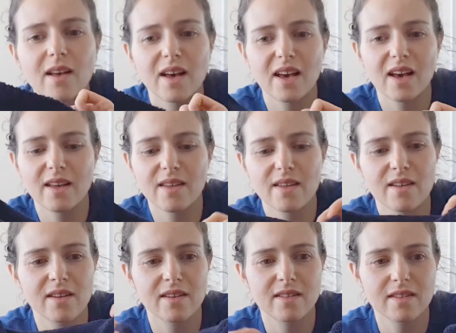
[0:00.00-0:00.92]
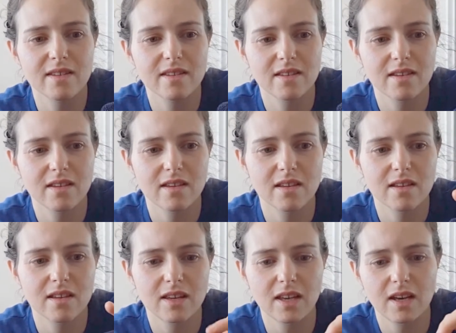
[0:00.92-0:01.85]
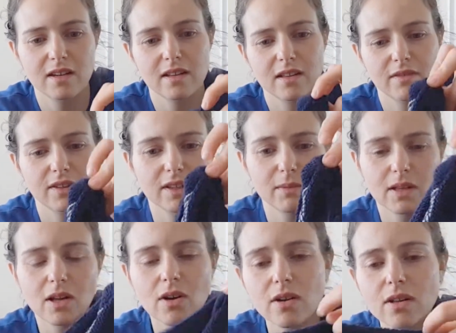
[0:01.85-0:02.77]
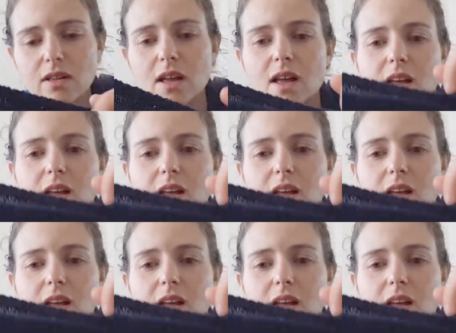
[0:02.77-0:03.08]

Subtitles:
And yeah, and I left a little hole,